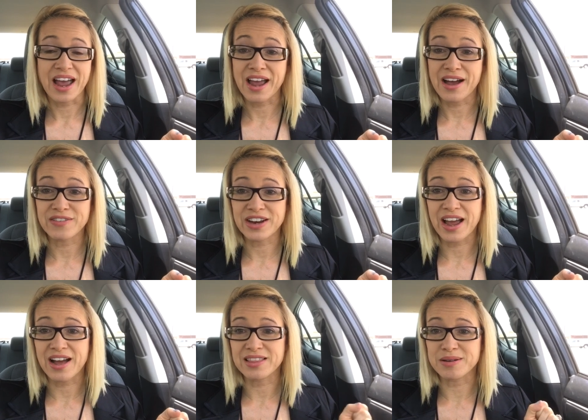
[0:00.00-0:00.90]
I haven't
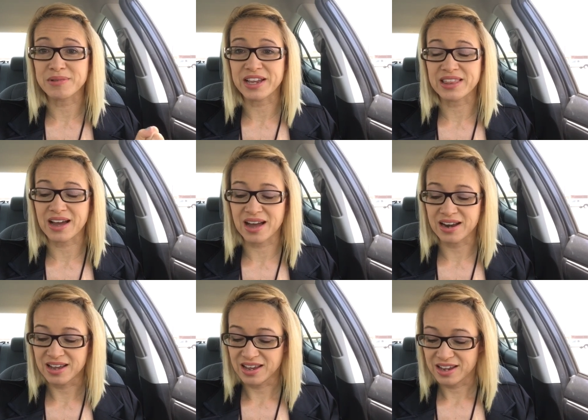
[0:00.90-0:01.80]
had them like
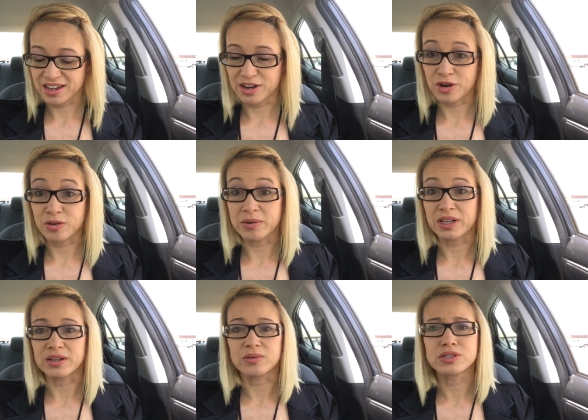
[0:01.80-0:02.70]
that in
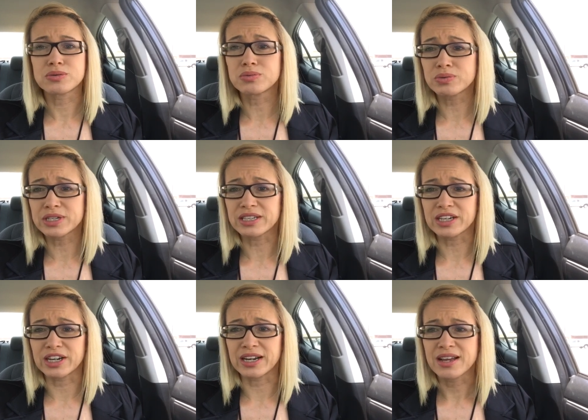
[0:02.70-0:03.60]
oatmeal and it was
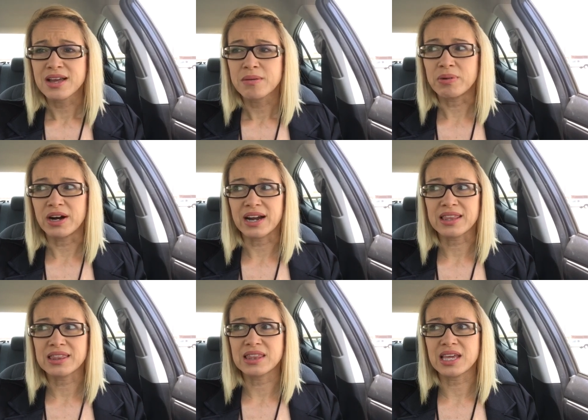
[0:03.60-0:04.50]
really good. But
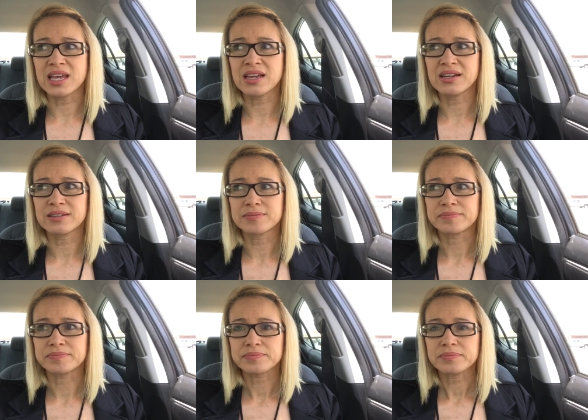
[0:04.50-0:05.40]
I think
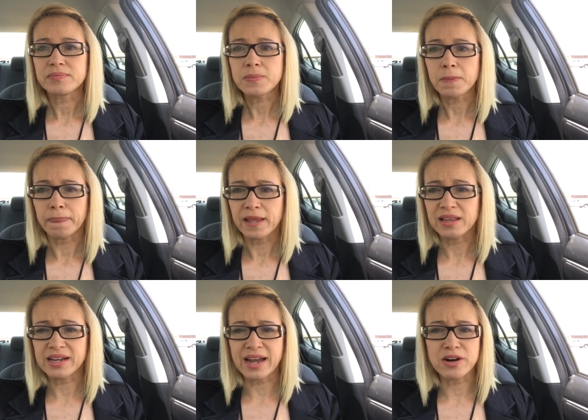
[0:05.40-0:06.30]

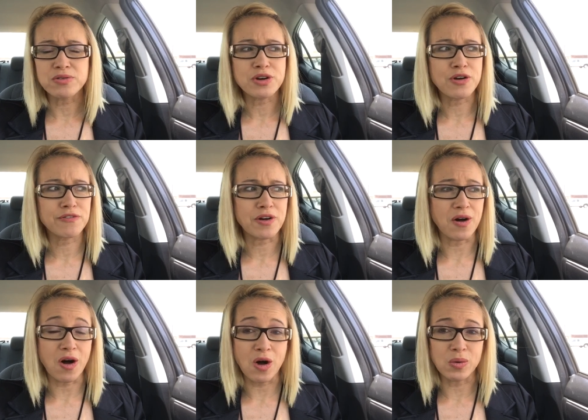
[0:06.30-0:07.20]
like I don't know if
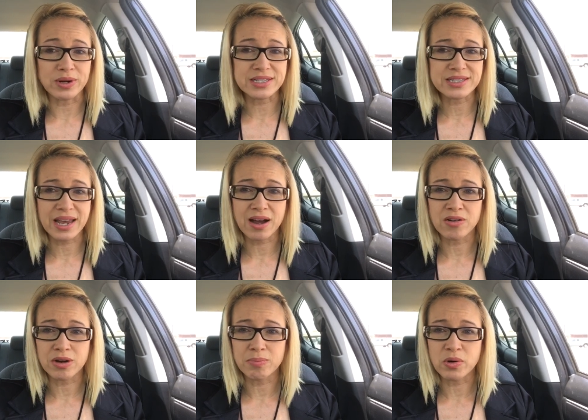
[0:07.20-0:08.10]
I'll always
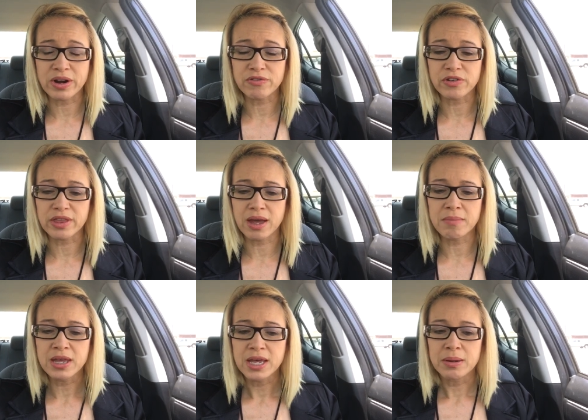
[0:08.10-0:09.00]
count a point for
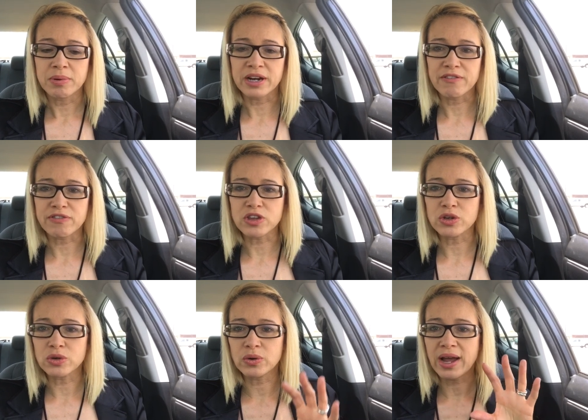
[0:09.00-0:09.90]
them, but if
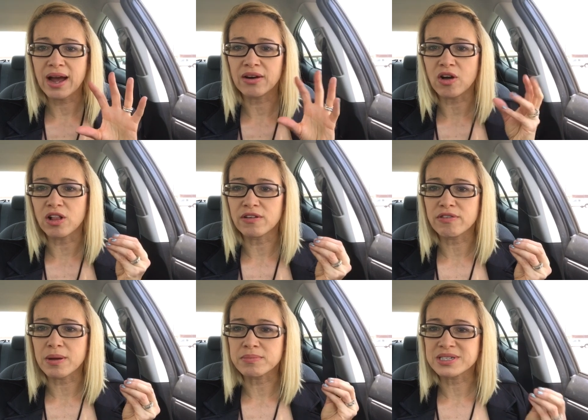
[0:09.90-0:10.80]
you had all
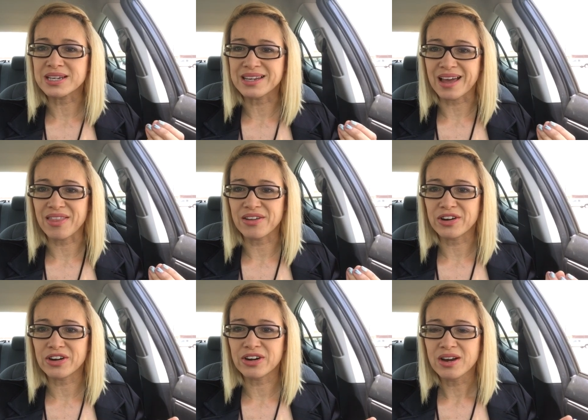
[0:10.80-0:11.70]
of them
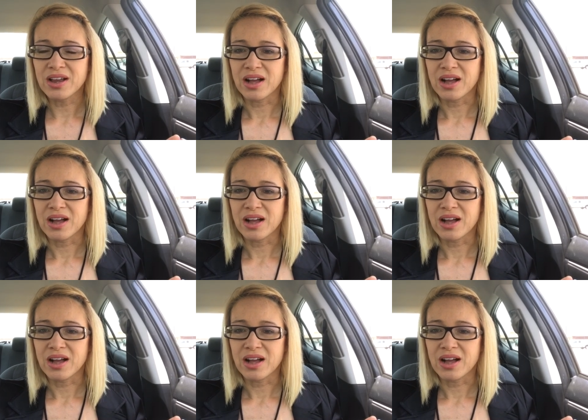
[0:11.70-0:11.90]
together,